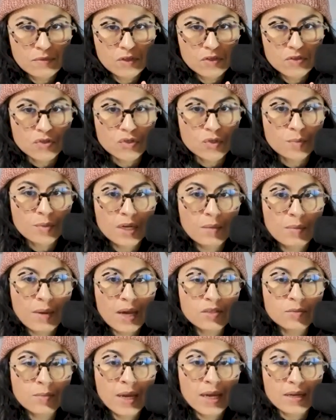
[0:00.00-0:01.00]
So, to bring it
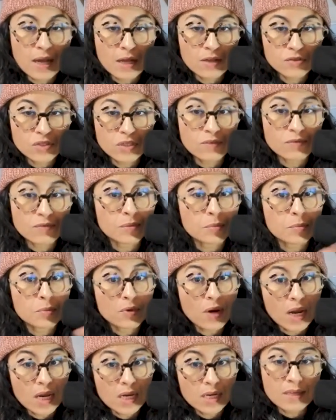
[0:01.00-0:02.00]
back to my analogy of the
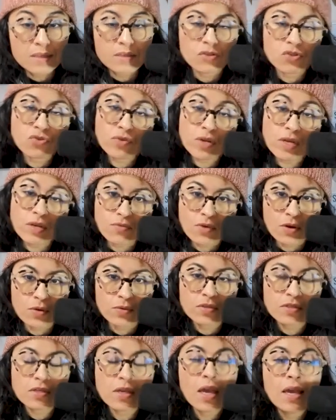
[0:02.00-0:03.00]
brain and the street
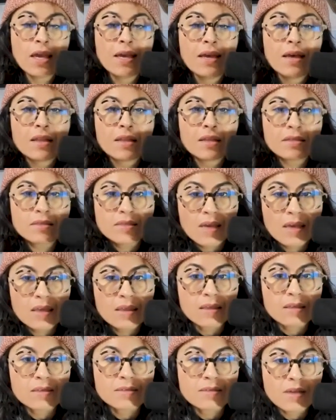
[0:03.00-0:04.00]
roads, let's say
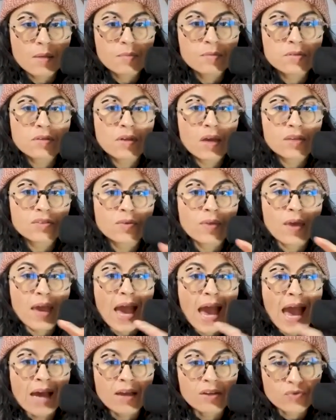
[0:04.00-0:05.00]
that the steps to get to the
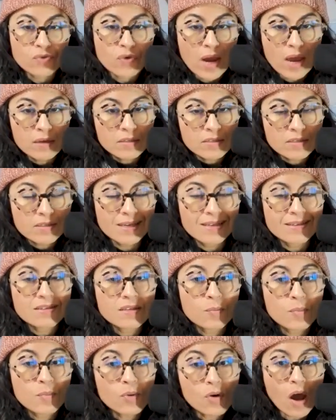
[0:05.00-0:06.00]
address is
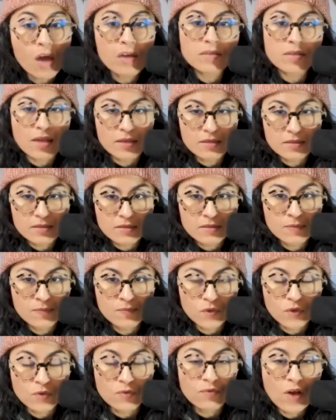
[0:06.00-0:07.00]
a process.
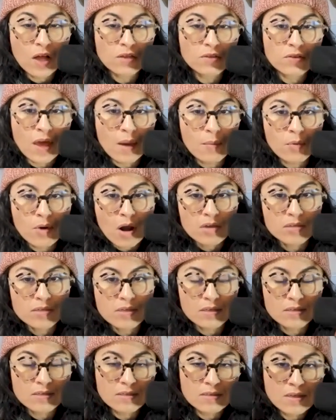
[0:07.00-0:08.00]
You follow that
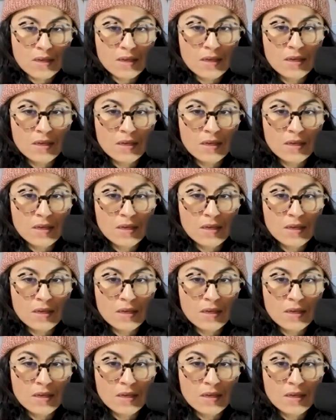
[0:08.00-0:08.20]
process.